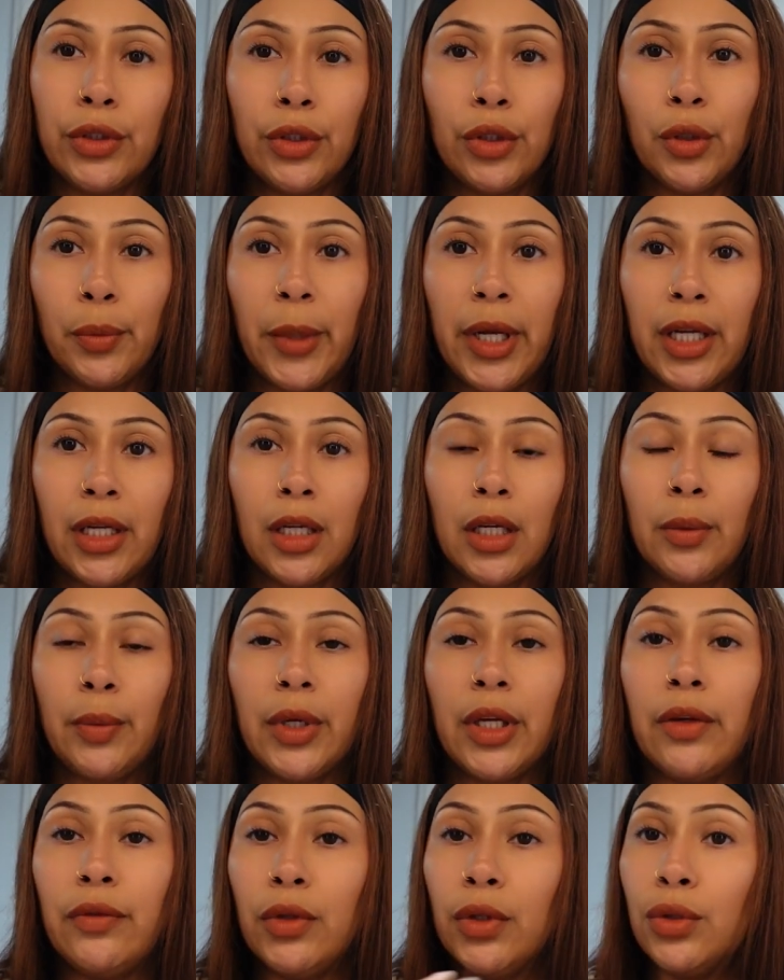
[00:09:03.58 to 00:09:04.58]
do your makeup.
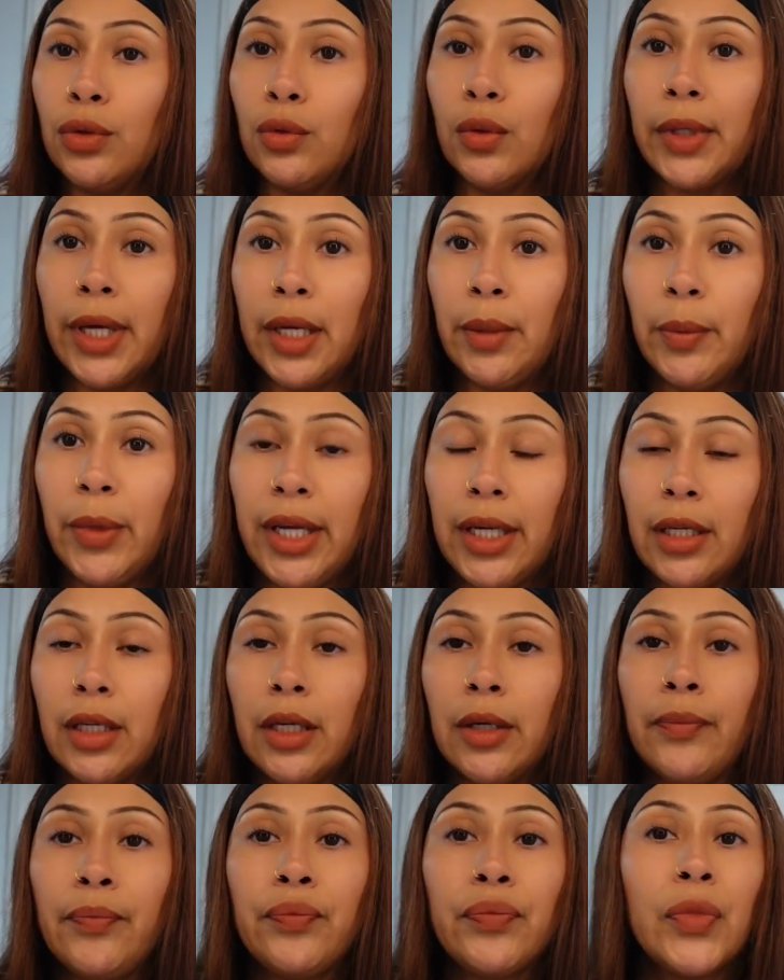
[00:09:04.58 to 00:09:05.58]
If you do light
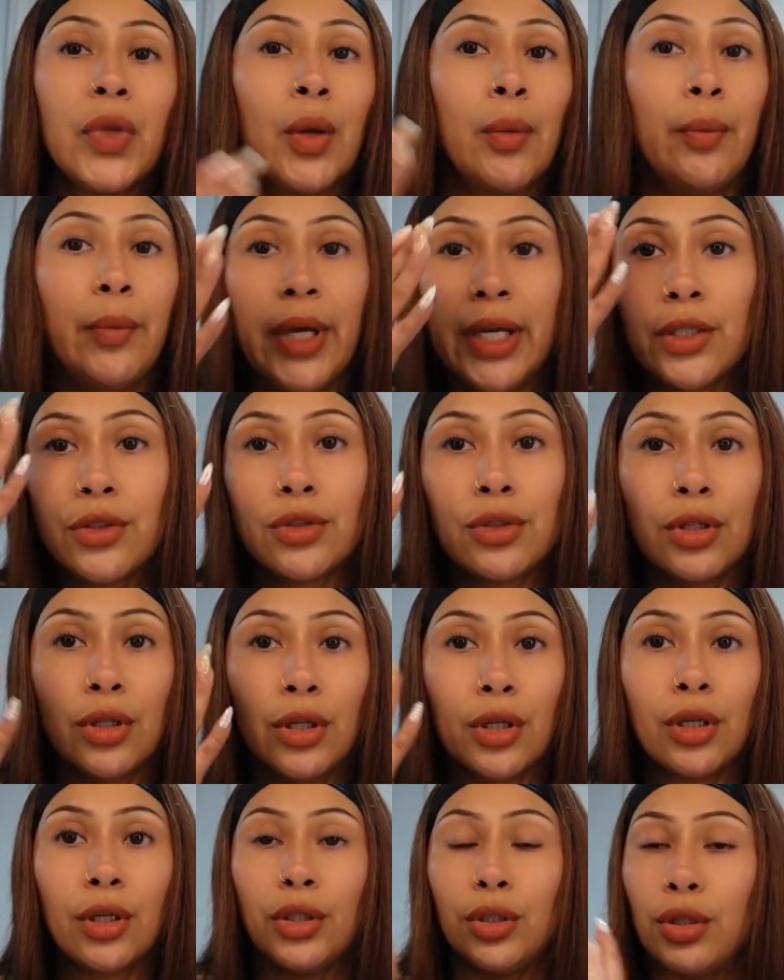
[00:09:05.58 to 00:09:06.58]
makeup, make
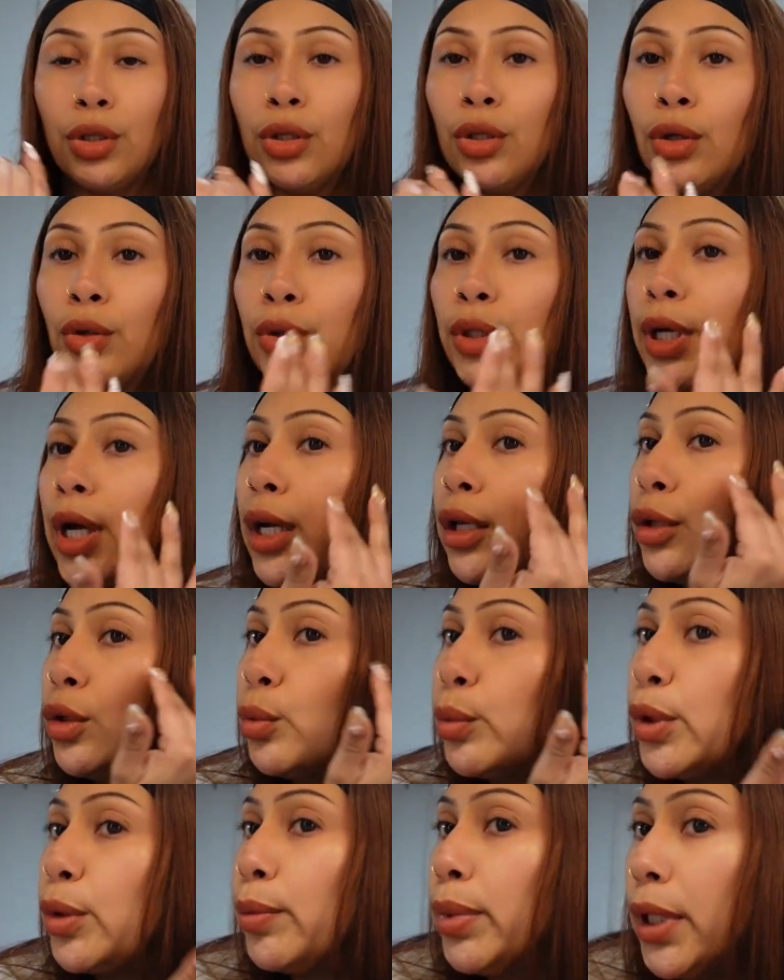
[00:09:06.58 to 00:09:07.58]
sure you got a little
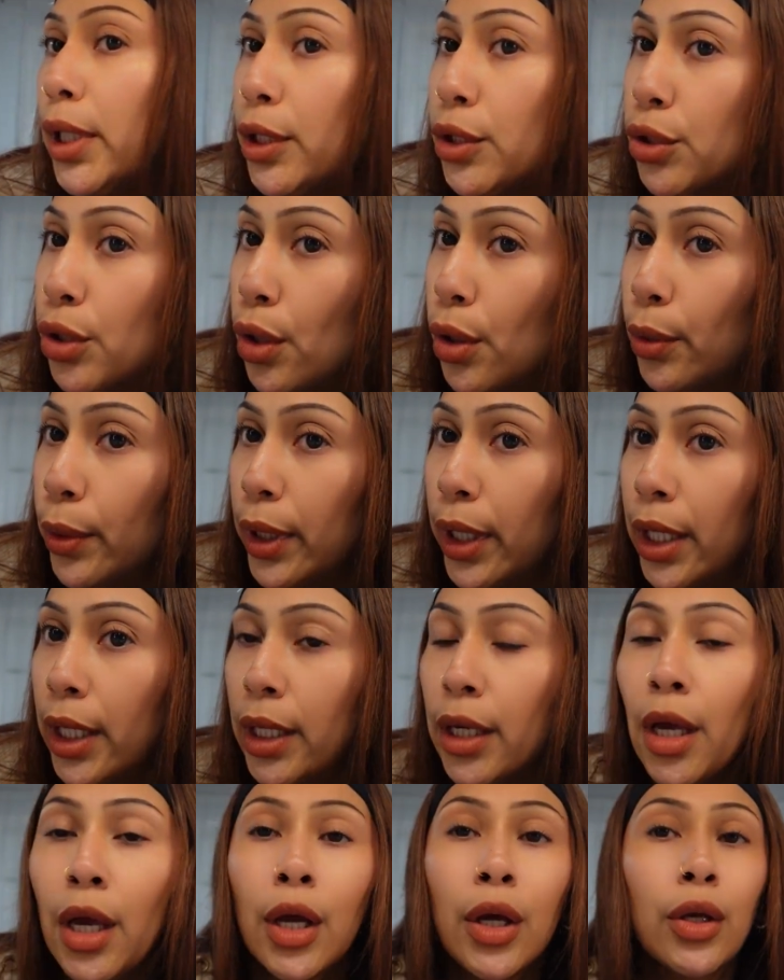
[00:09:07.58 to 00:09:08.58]
bit of blush
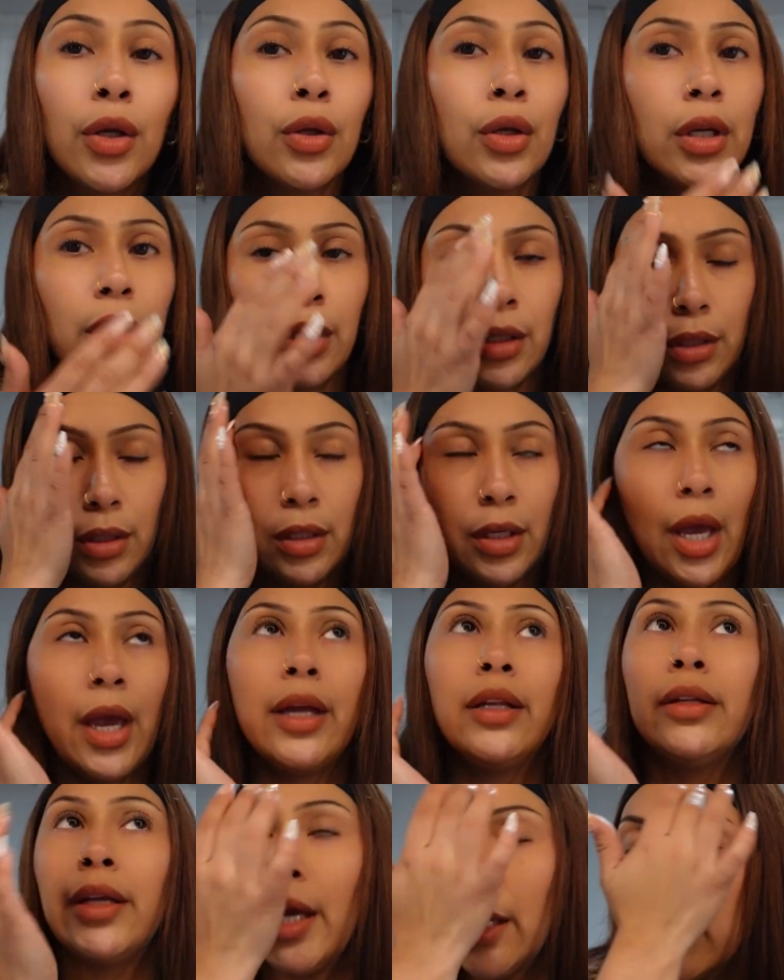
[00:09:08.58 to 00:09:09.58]
going.
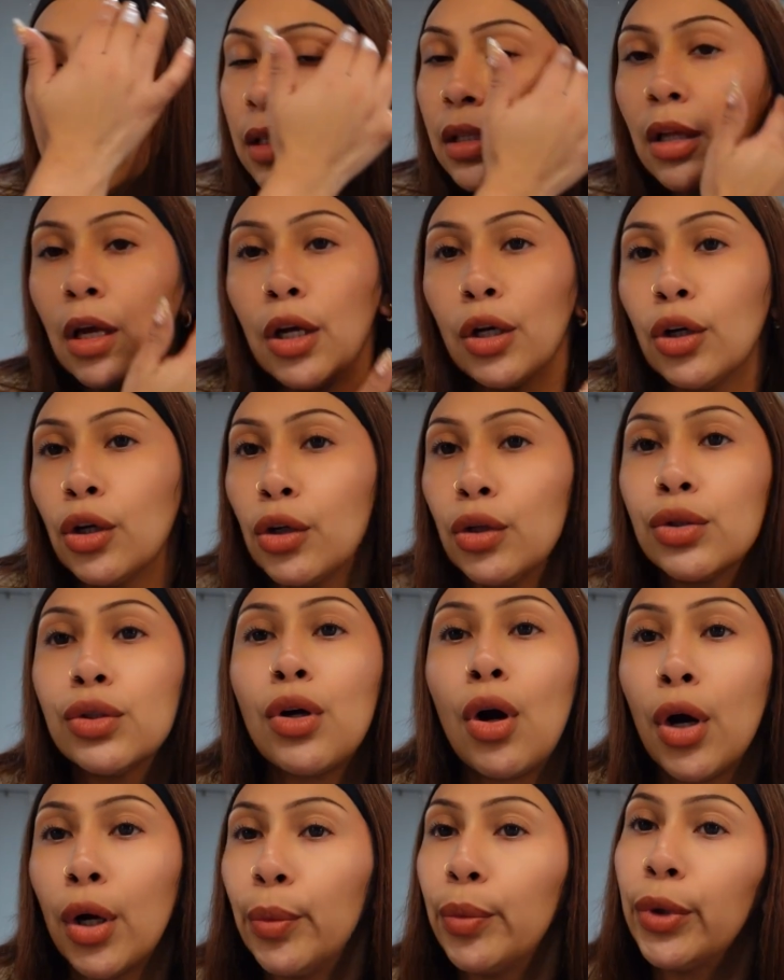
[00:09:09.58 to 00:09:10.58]
And yes, a lot of girls
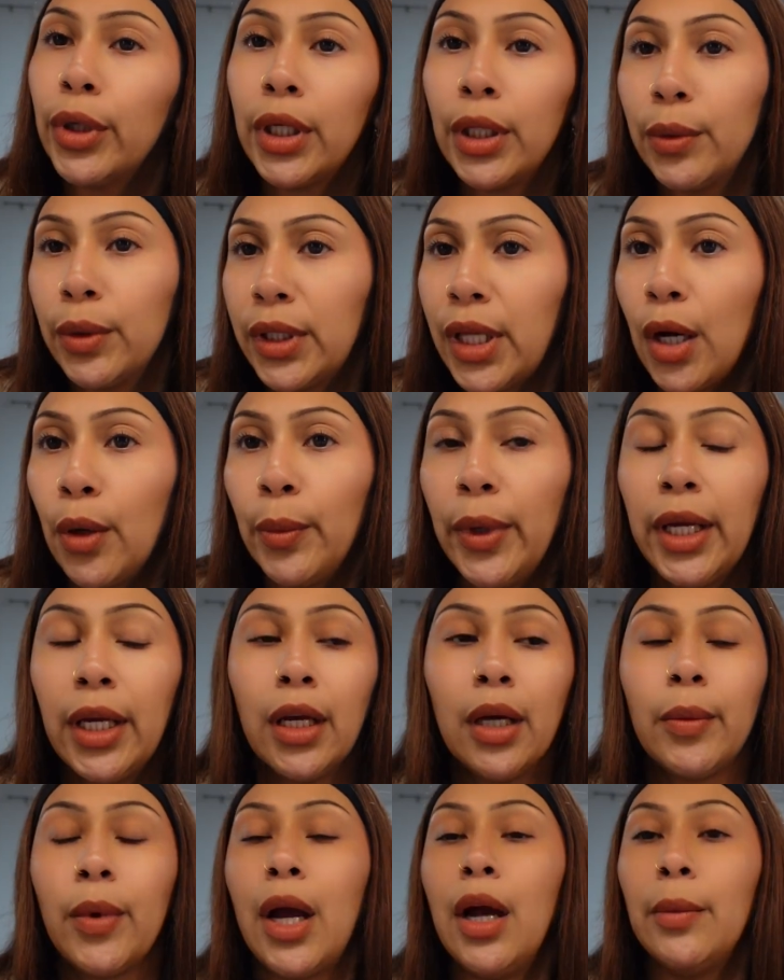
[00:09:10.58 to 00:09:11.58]
are pretty without
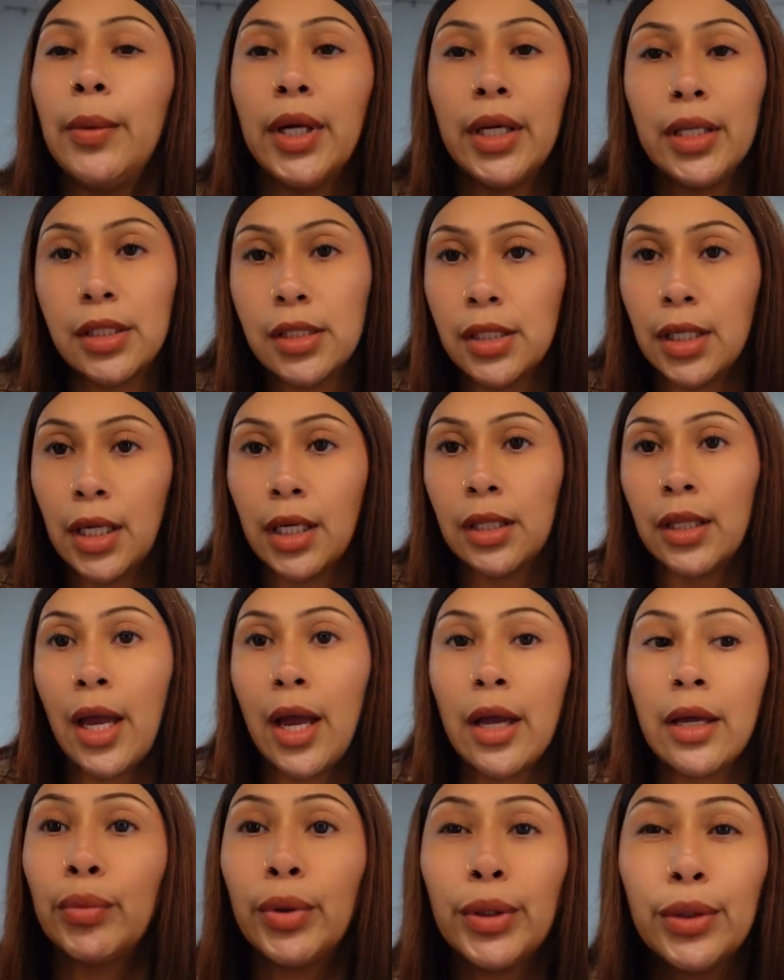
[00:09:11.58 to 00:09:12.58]
makeup. I'm not saying
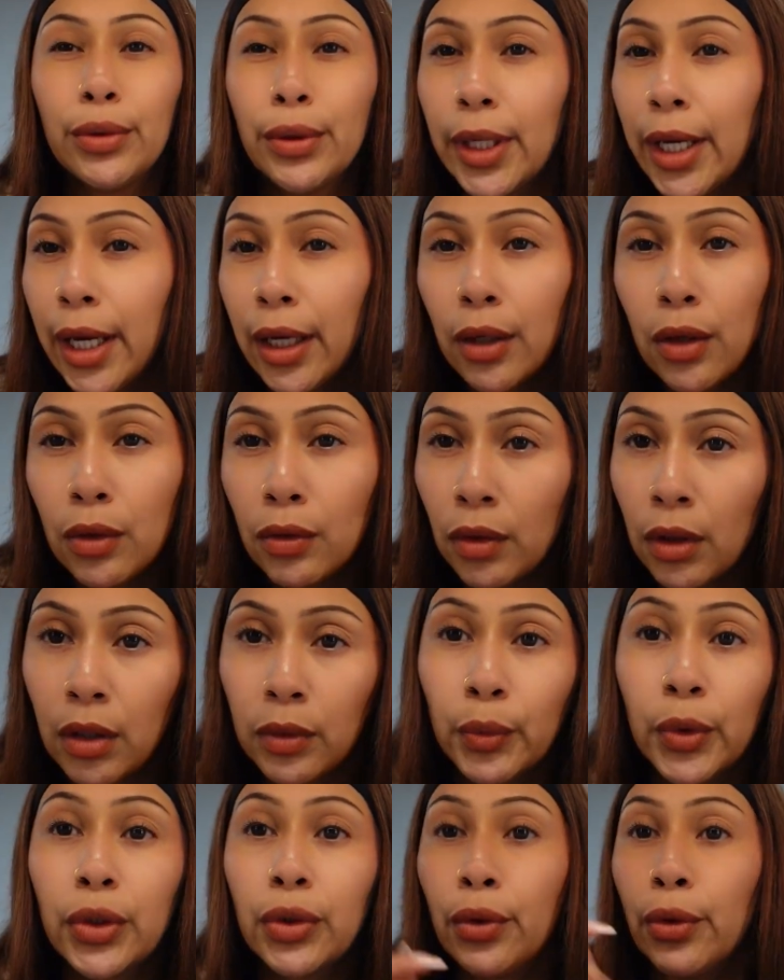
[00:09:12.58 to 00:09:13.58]
that. But you can't go wrong
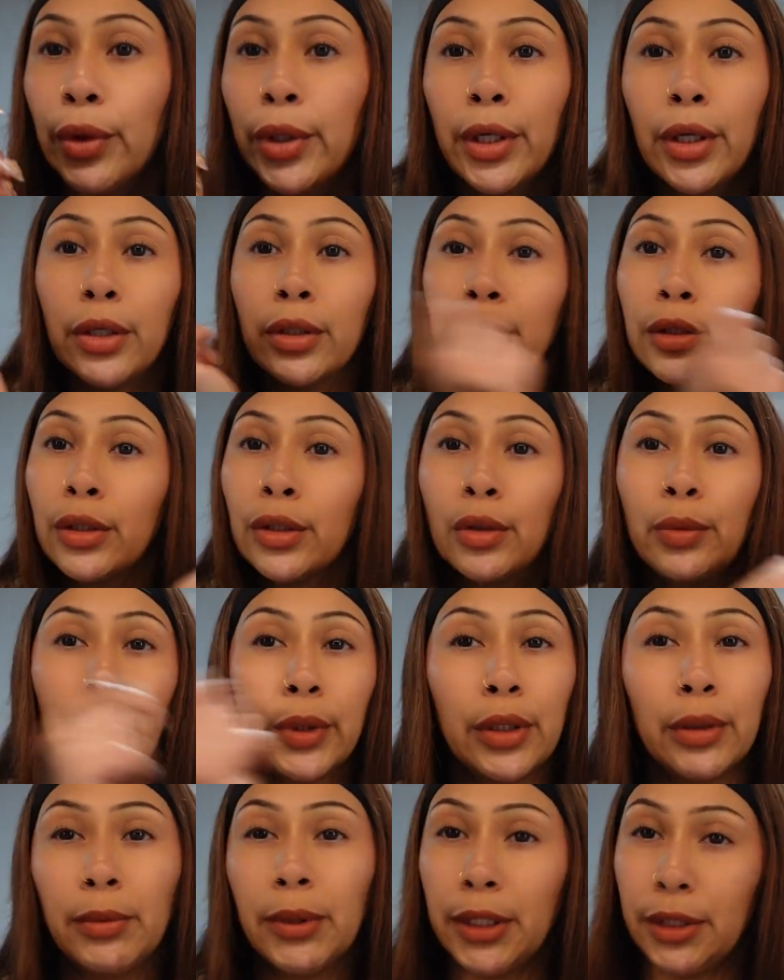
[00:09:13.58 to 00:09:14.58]
with throwing on a little bit
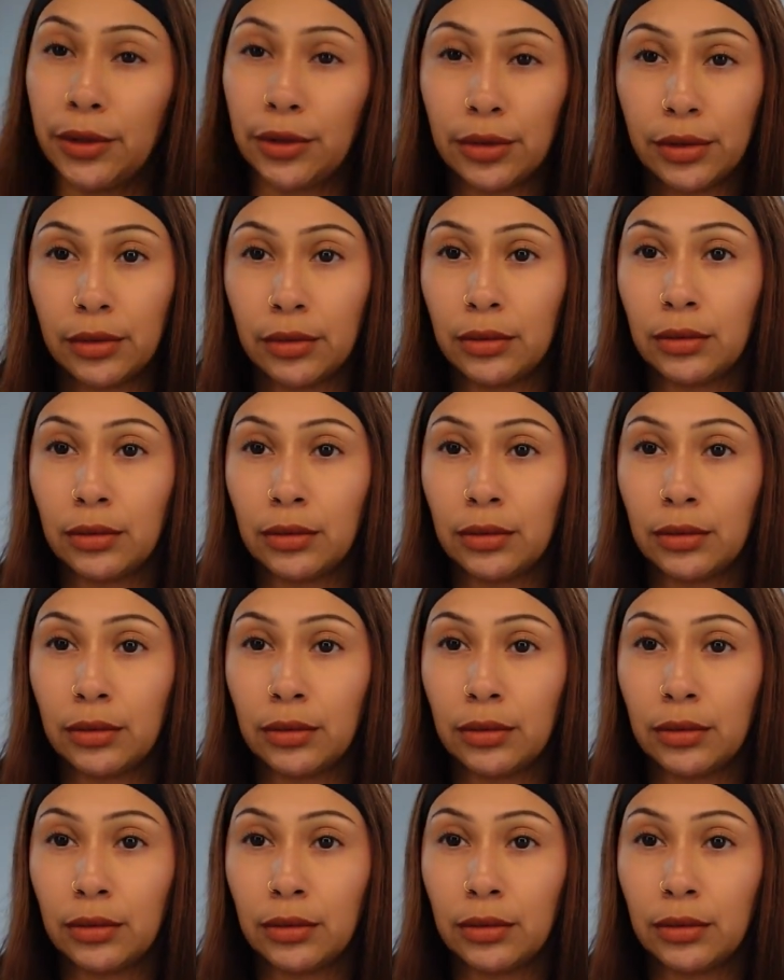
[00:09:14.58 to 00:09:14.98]
of blush